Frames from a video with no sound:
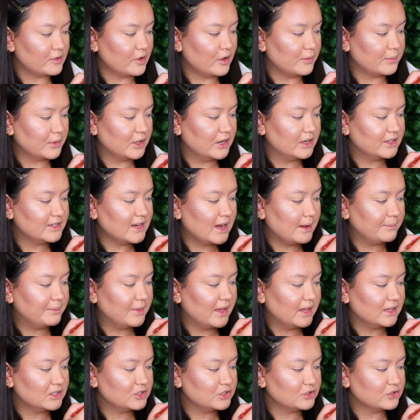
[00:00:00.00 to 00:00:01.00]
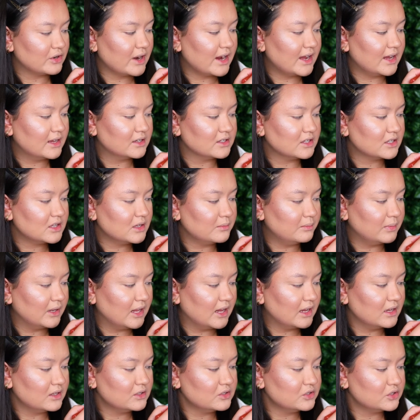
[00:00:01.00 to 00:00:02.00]
So I'm going to tap that straight into the
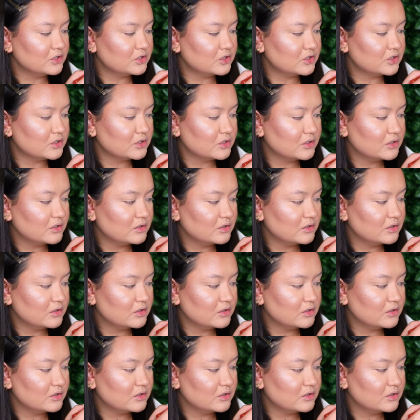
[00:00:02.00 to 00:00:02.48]
blush